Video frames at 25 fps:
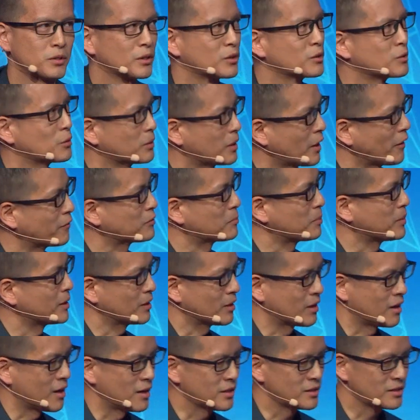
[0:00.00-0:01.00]
things don't have to be
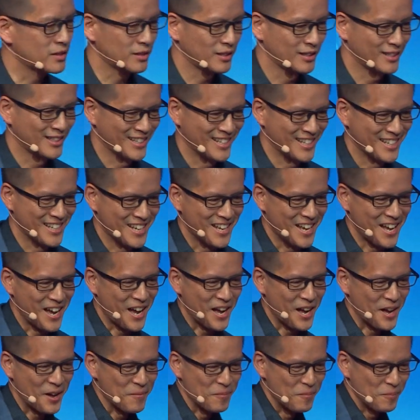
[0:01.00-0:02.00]
at odds.
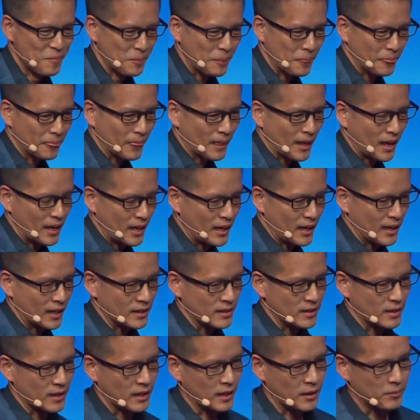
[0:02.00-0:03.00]
Um,
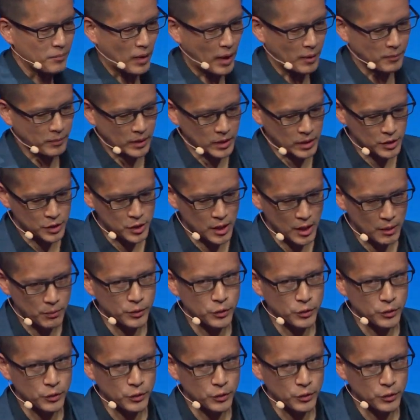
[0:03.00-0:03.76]
and um, I'm going to share